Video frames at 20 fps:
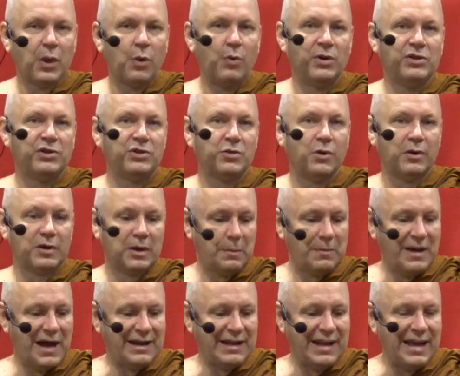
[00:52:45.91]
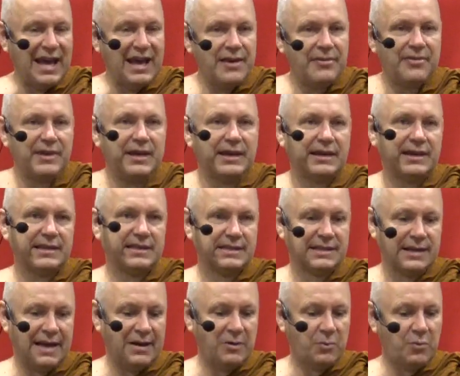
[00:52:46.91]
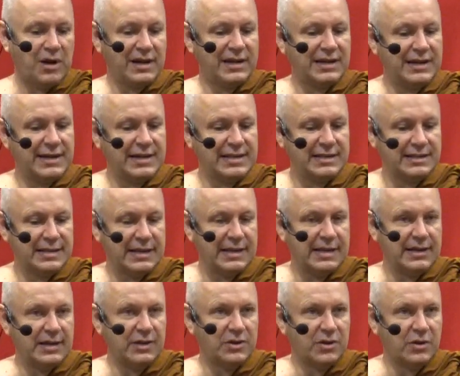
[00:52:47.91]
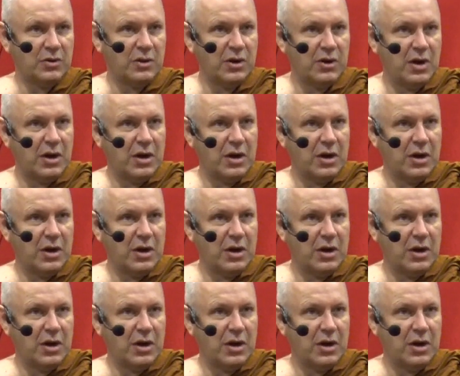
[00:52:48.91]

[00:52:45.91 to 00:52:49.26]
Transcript: when you talk about ethics and what is uh, you know